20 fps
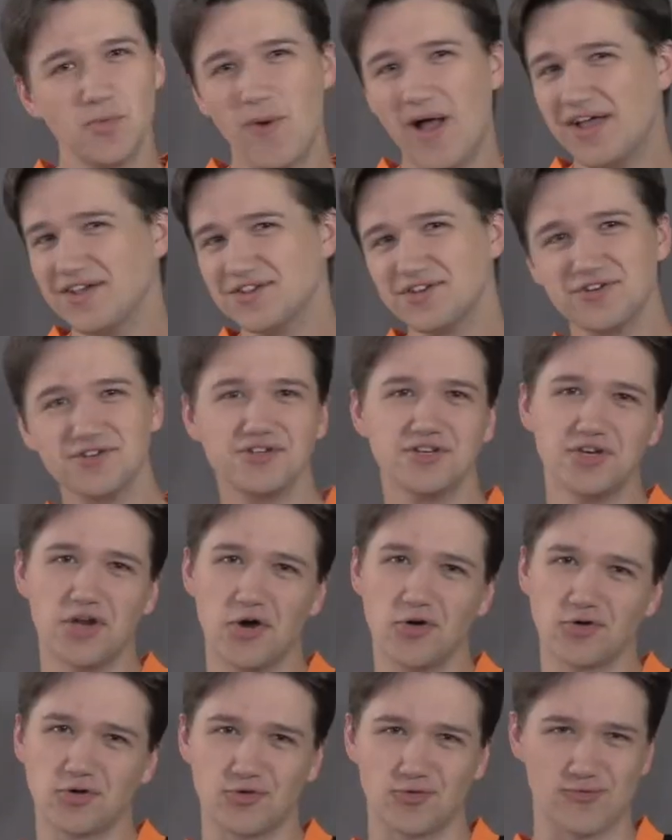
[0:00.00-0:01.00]
while you're,
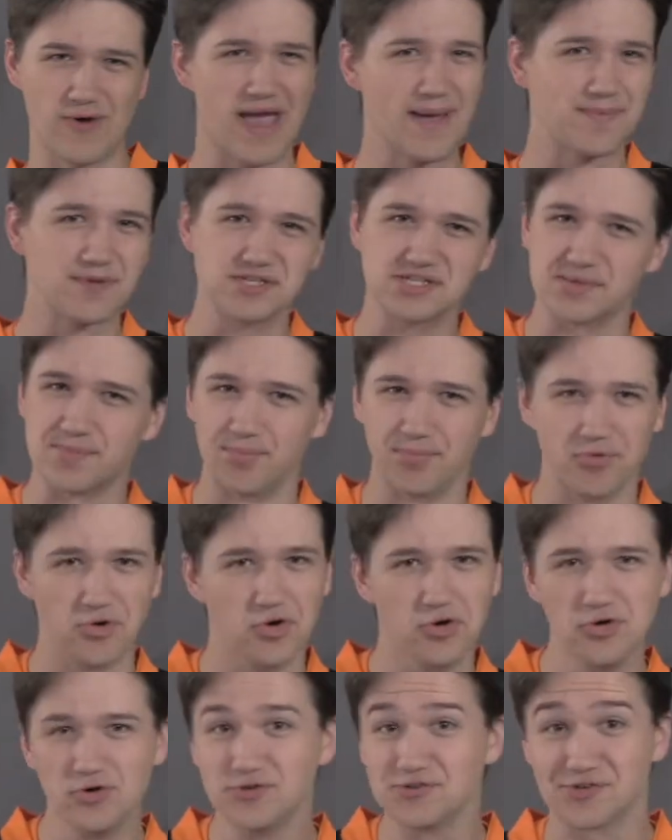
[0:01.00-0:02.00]
grabbing some
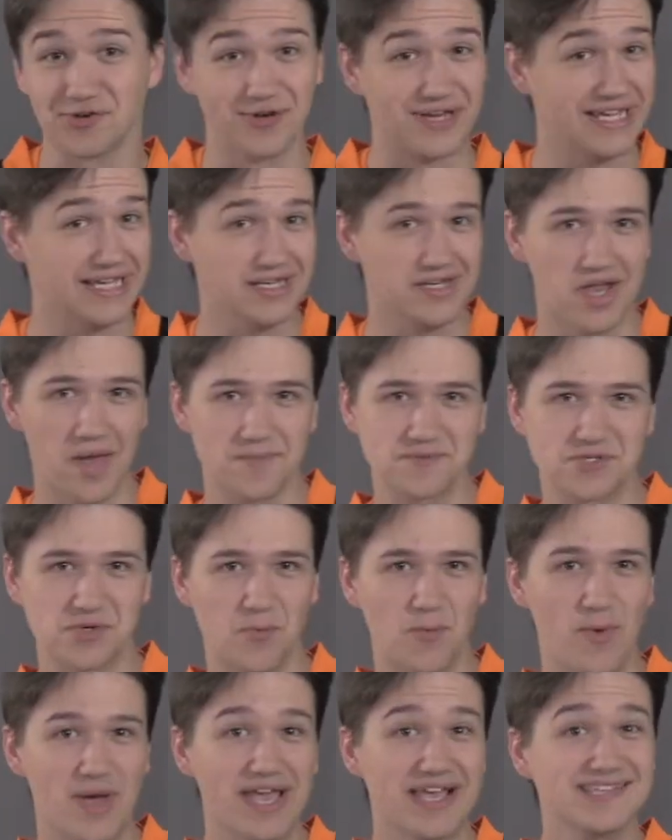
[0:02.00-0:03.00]
brews or heating up
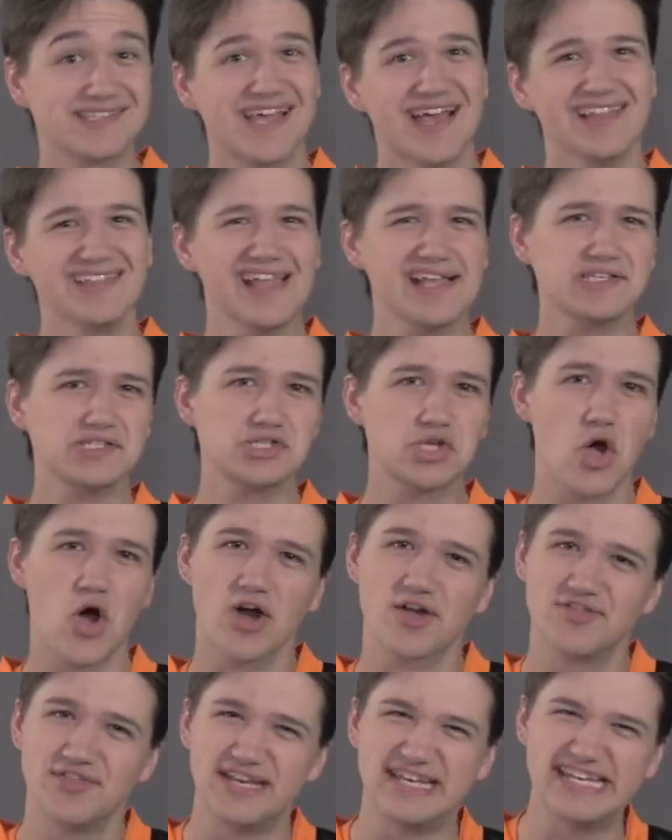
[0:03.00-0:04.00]
some wings, let's
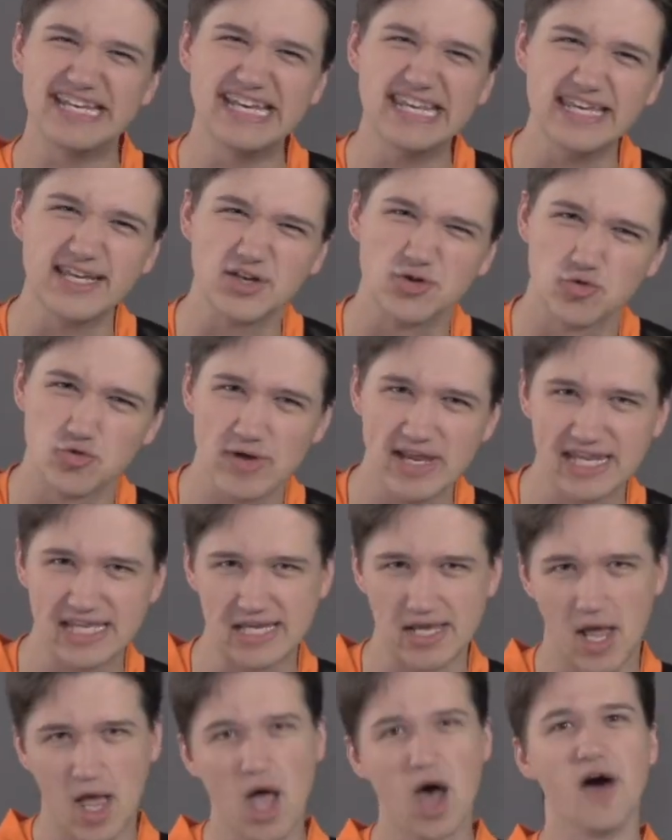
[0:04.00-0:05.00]
talk the nitty-gritty
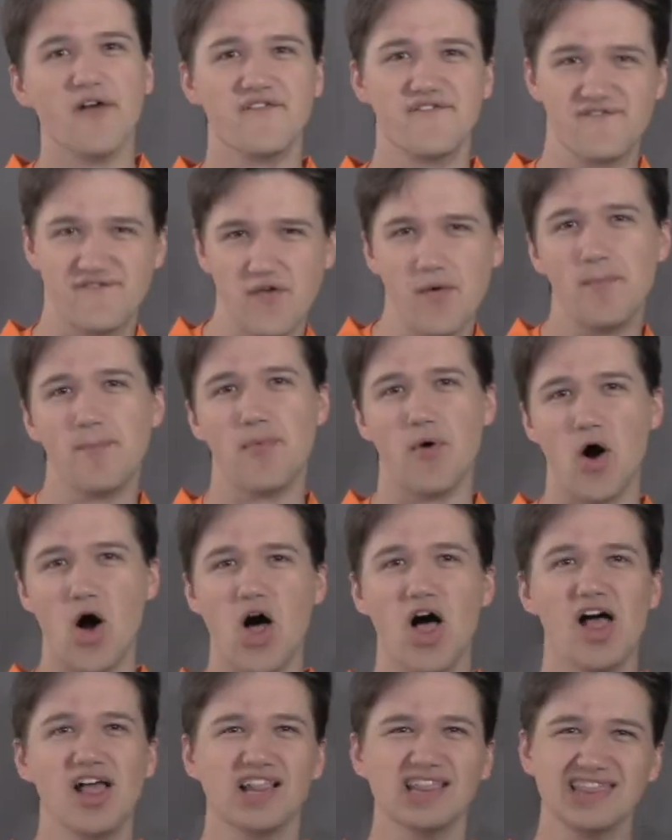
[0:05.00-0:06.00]
of
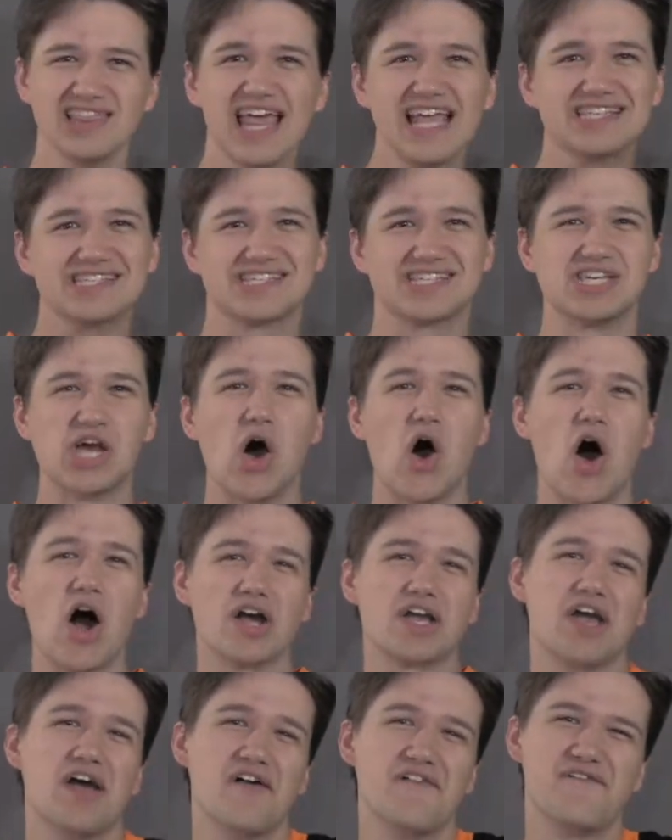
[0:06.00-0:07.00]
football. Let's
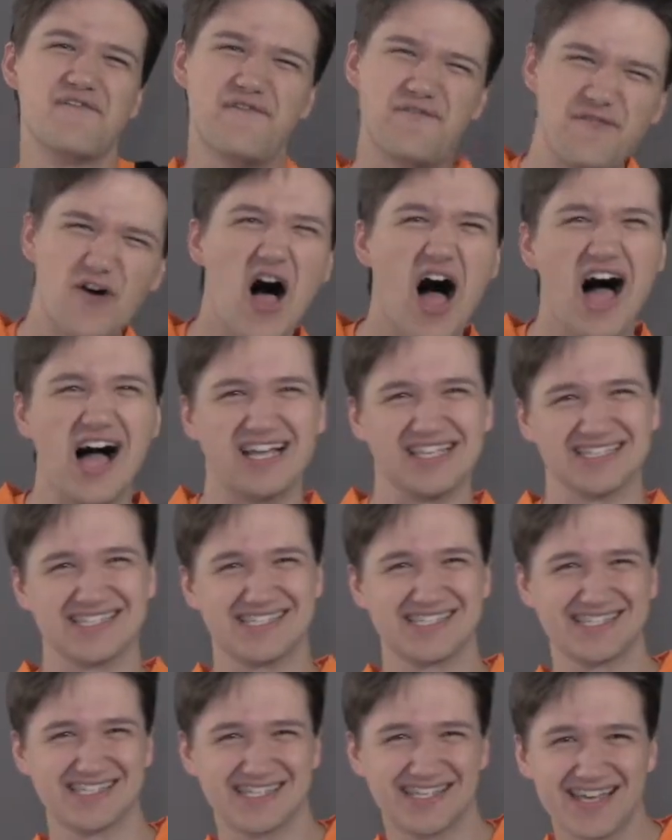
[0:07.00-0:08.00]
talk
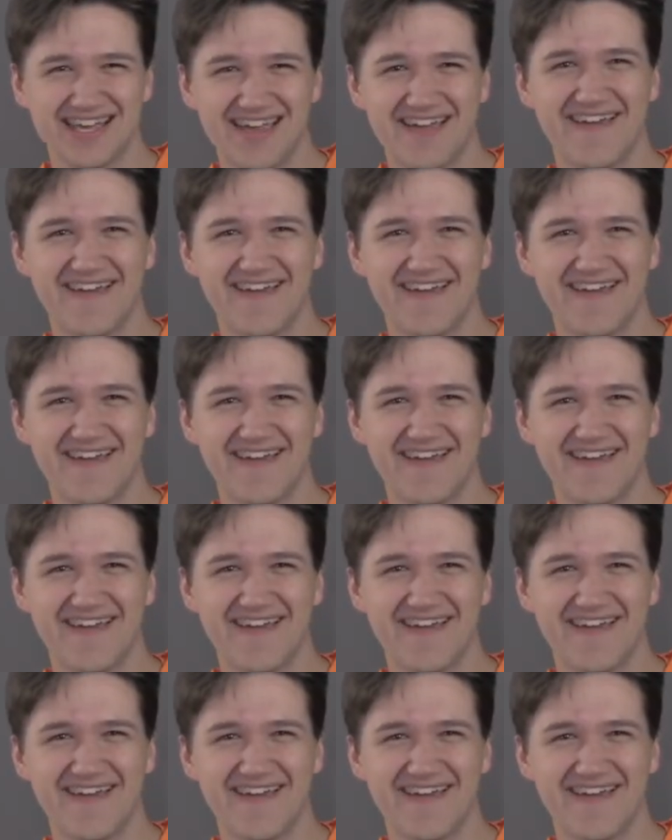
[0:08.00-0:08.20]
fonts!